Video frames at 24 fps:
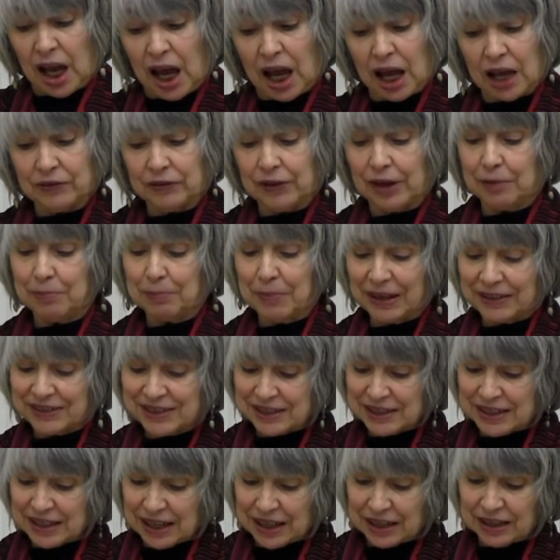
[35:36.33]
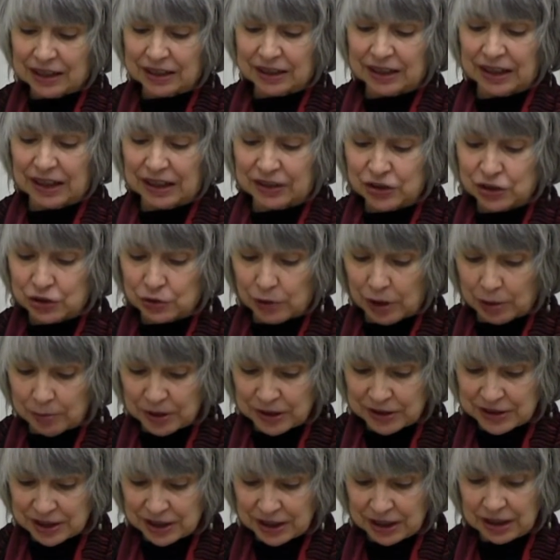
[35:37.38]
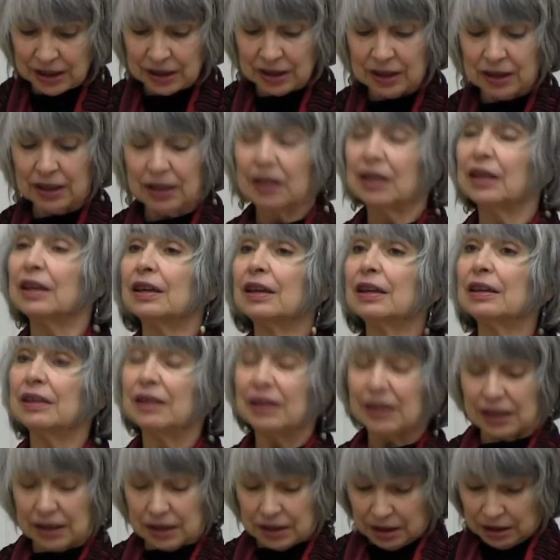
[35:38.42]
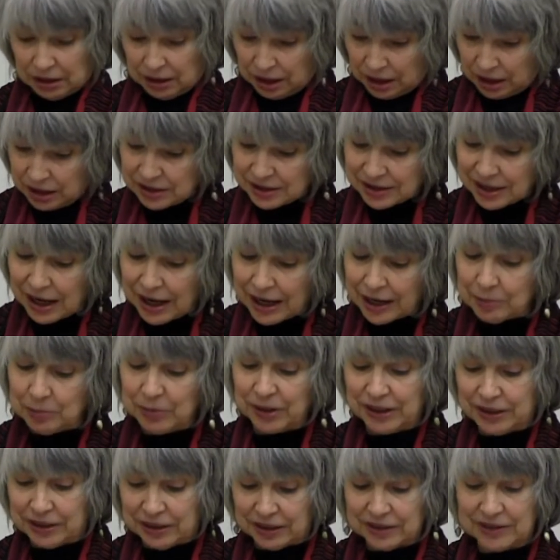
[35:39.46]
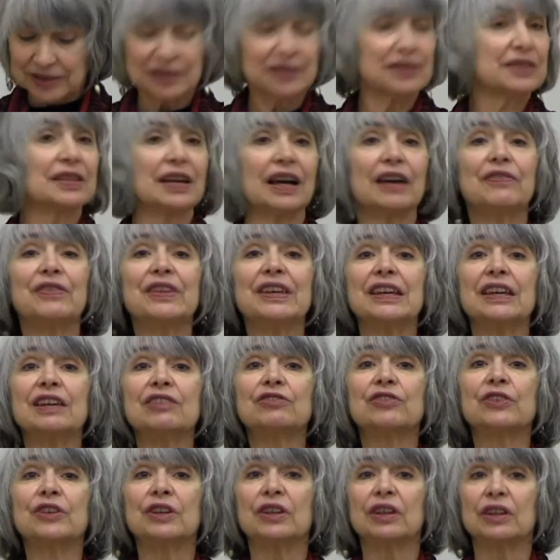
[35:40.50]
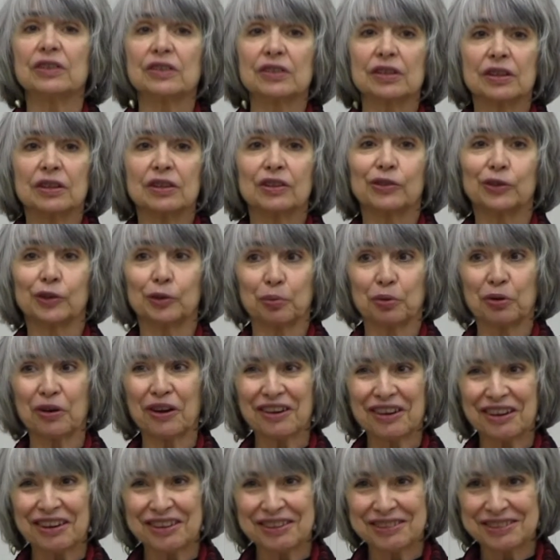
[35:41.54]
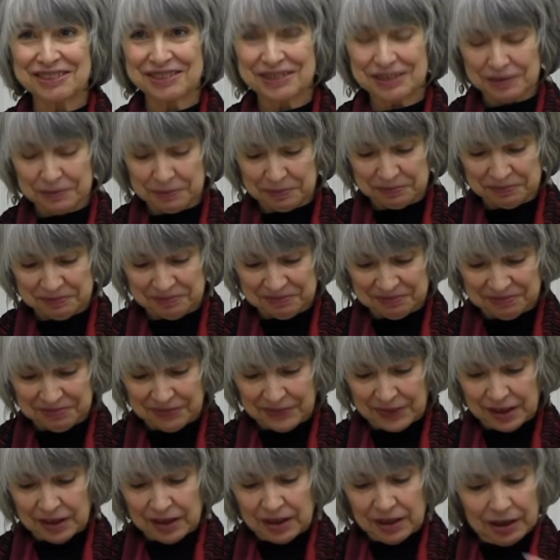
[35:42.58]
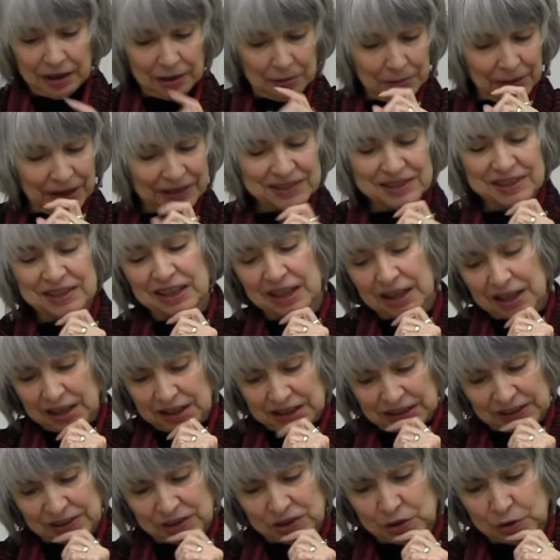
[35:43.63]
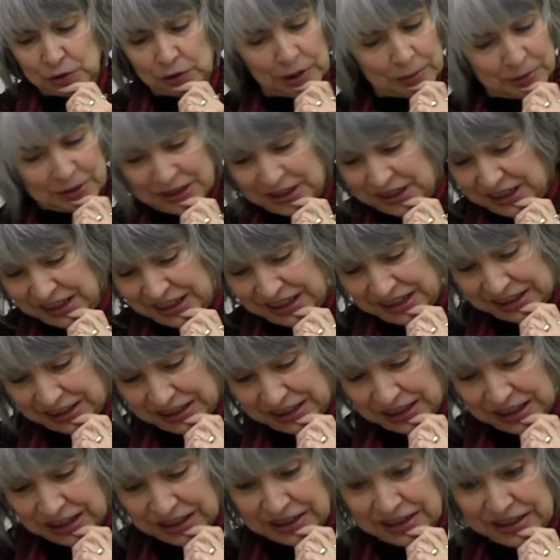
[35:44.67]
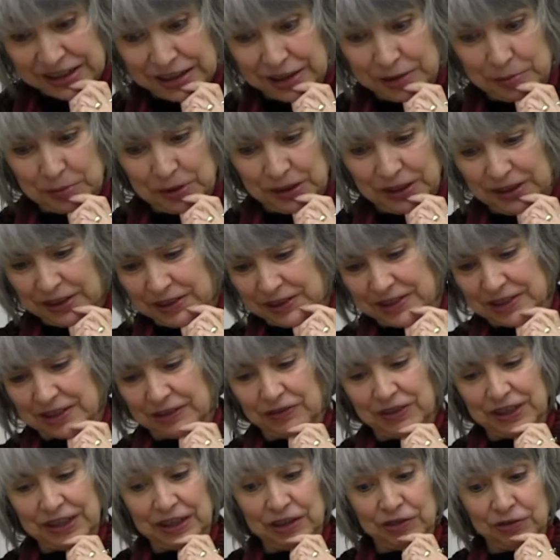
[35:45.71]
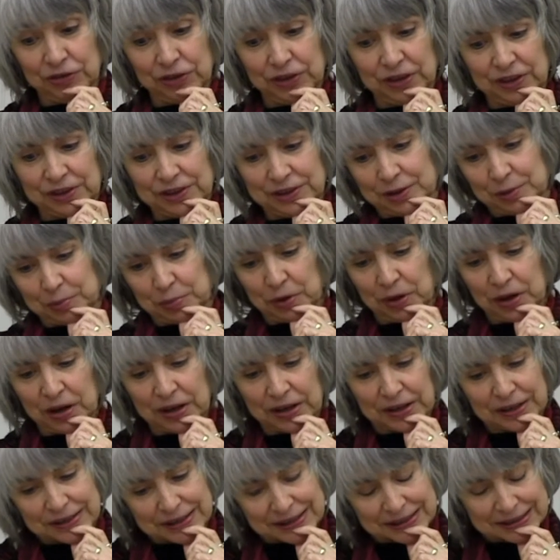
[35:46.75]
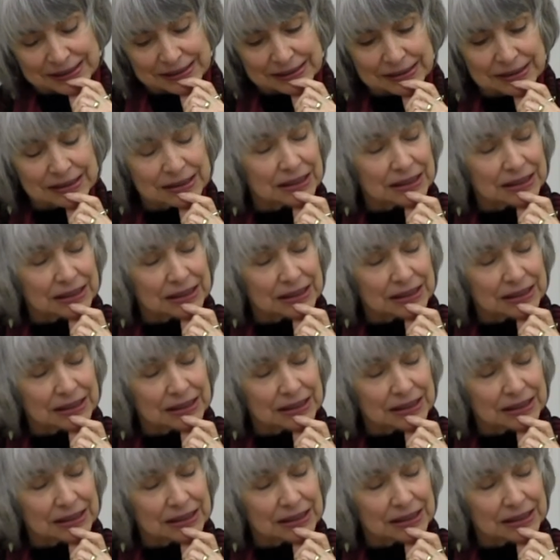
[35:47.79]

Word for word: of a messianic extremity in the untimeliness of the infinite surprise, a messianic extremity in the untimeliness of the infinite surprise.